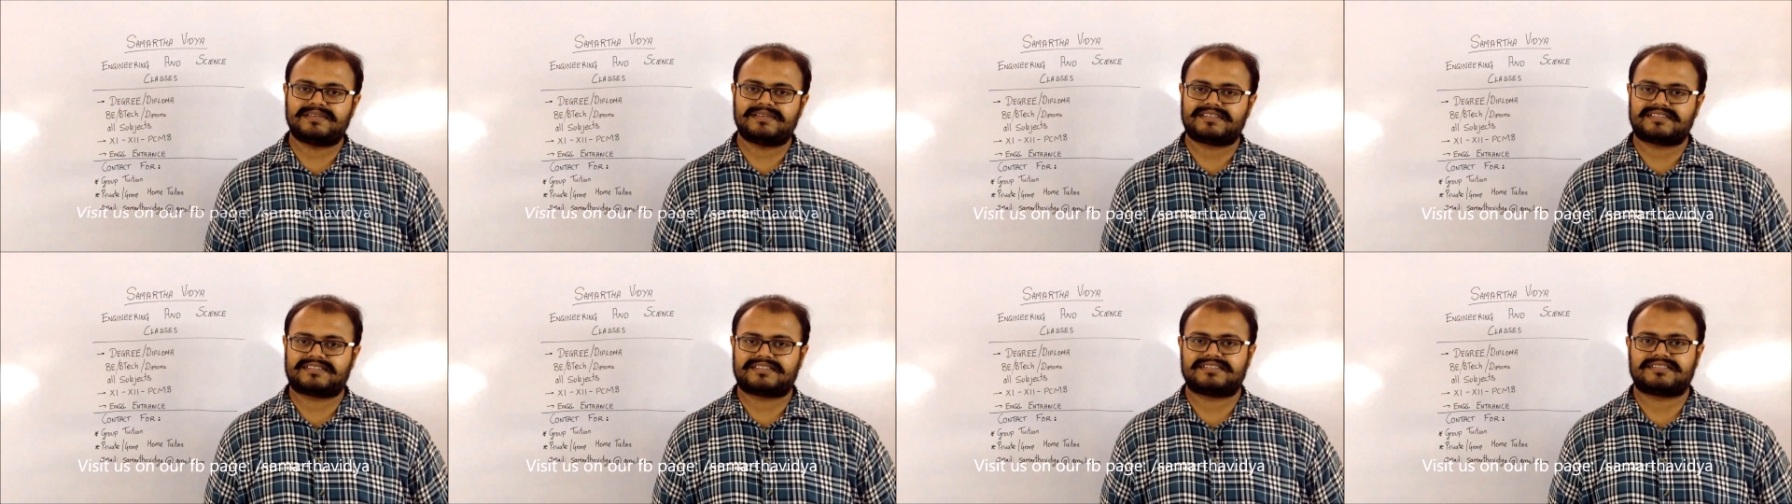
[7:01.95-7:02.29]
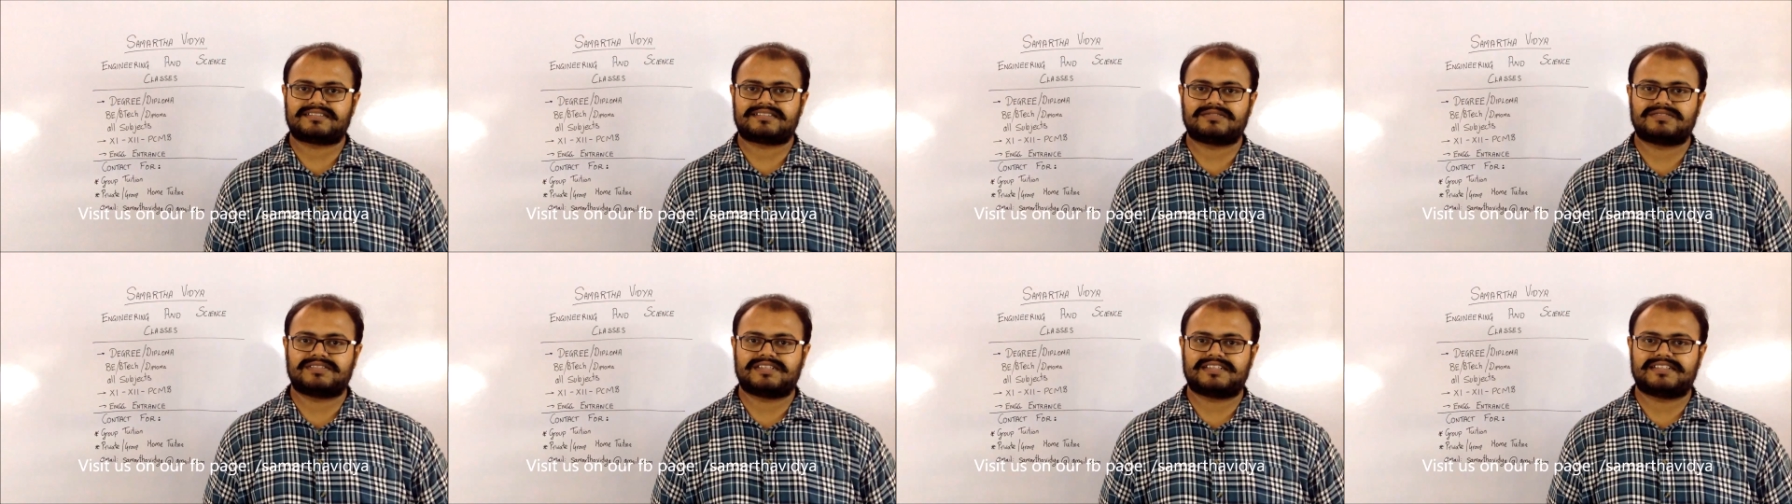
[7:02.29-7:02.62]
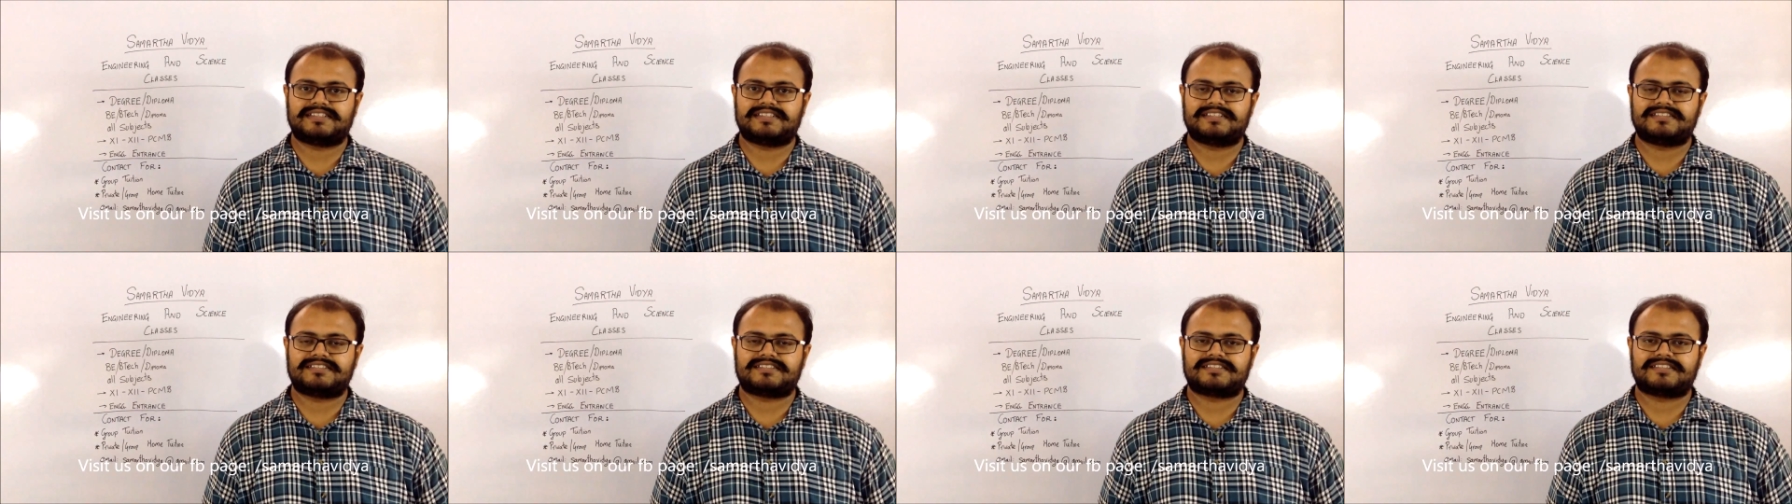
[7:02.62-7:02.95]
basis to
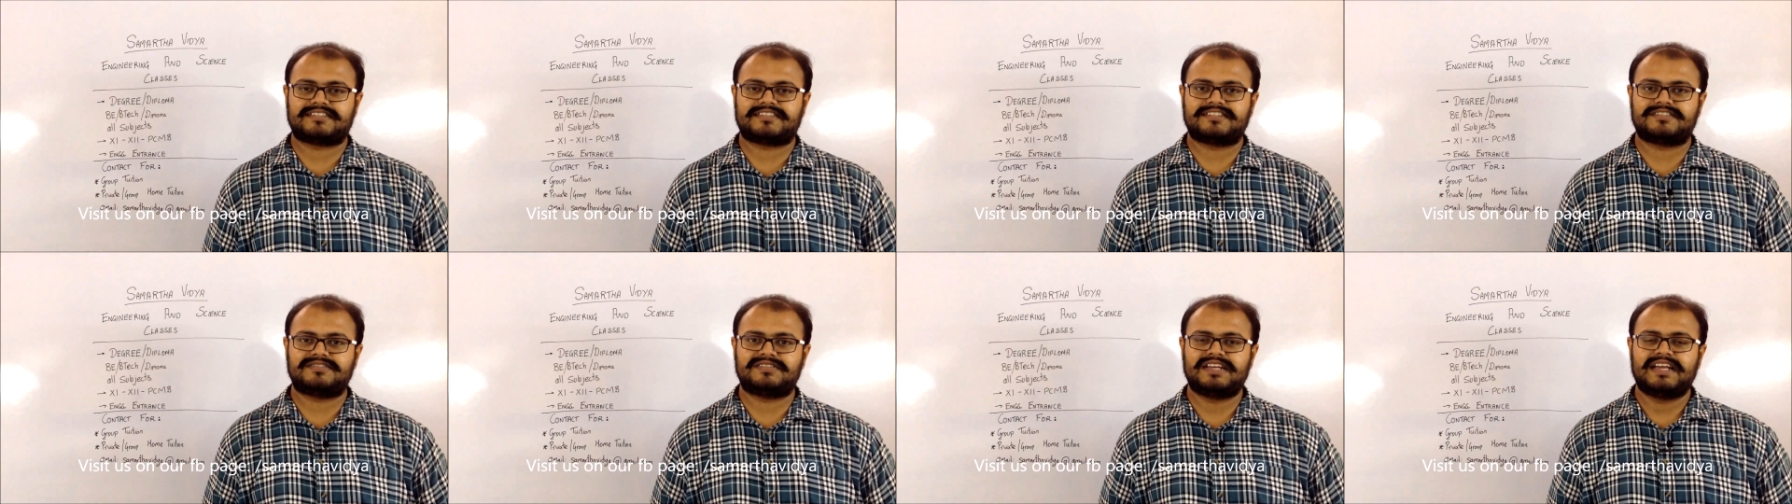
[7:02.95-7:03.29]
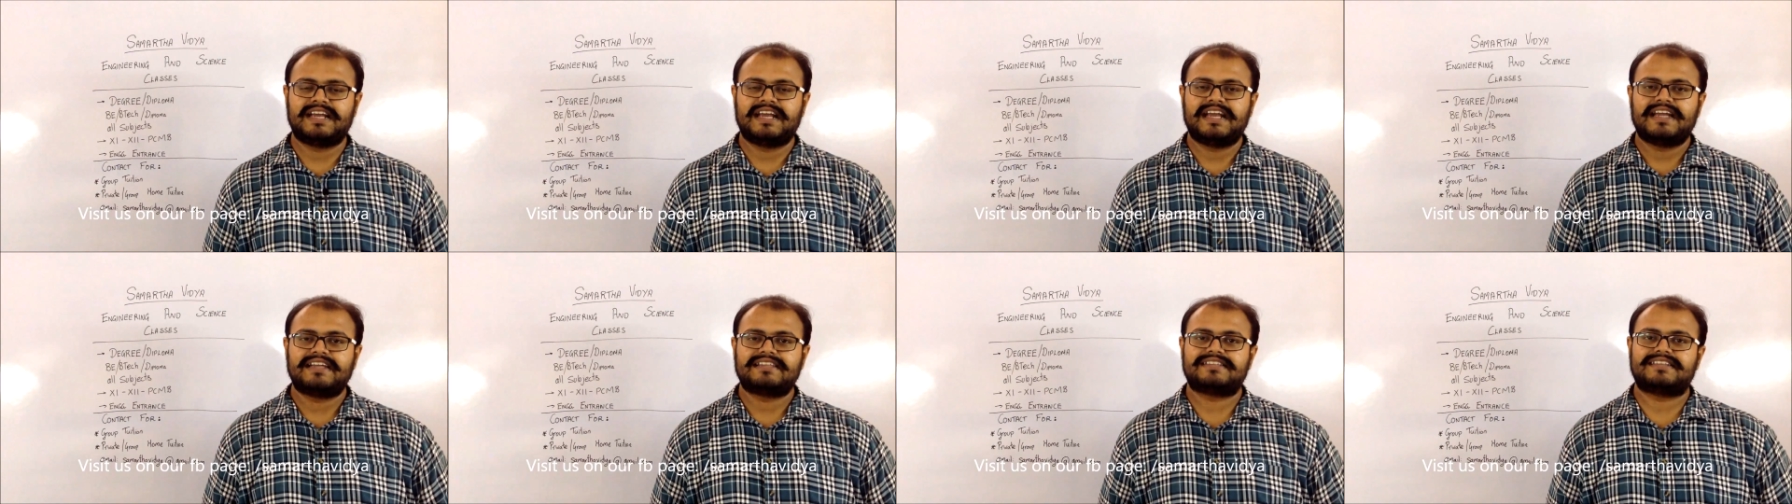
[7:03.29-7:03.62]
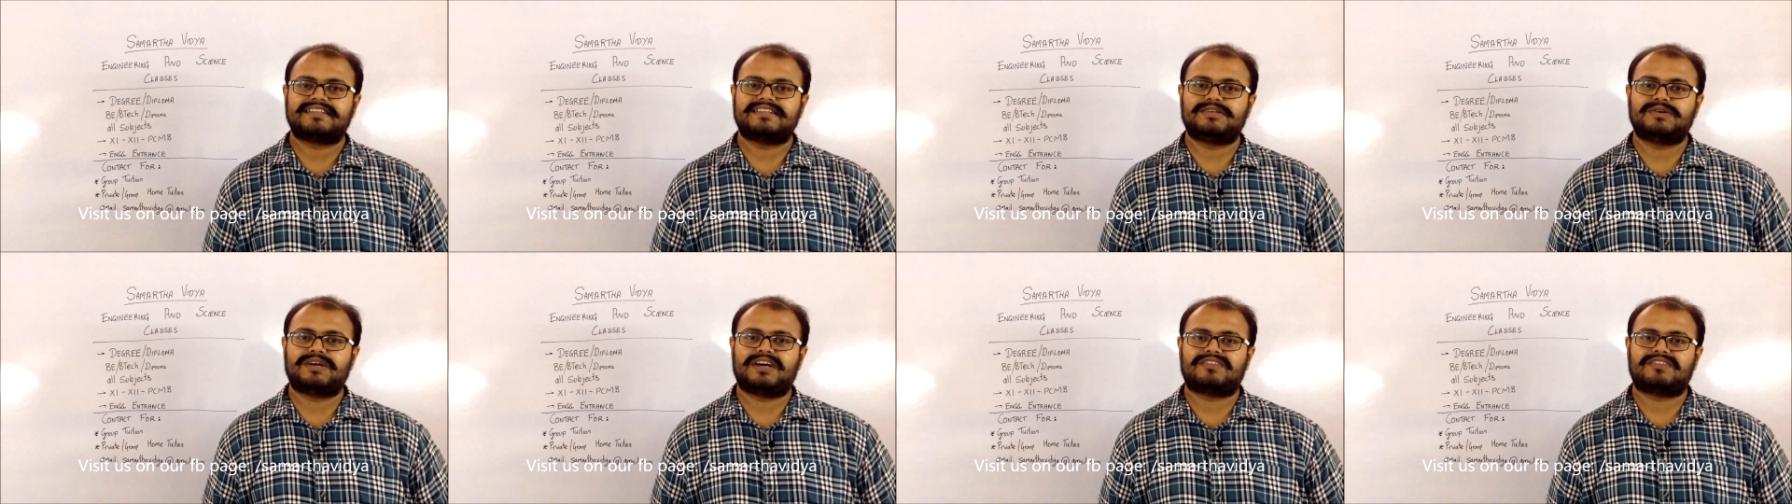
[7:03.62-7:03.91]
that institute, then you